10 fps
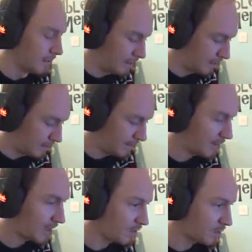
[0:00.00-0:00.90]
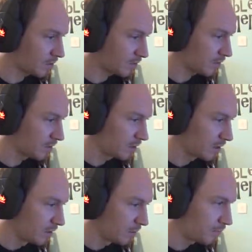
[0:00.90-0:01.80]
Let me give you a sort of
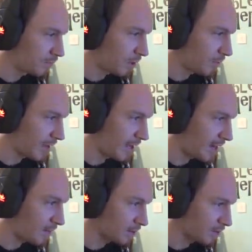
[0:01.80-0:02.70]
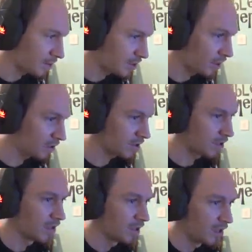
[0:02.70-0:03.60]
proper aerial shot
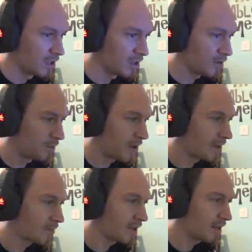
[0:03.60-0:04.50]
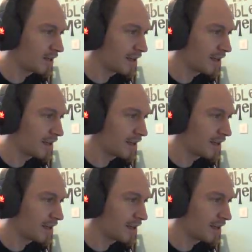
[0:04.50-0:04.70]
of Penryn.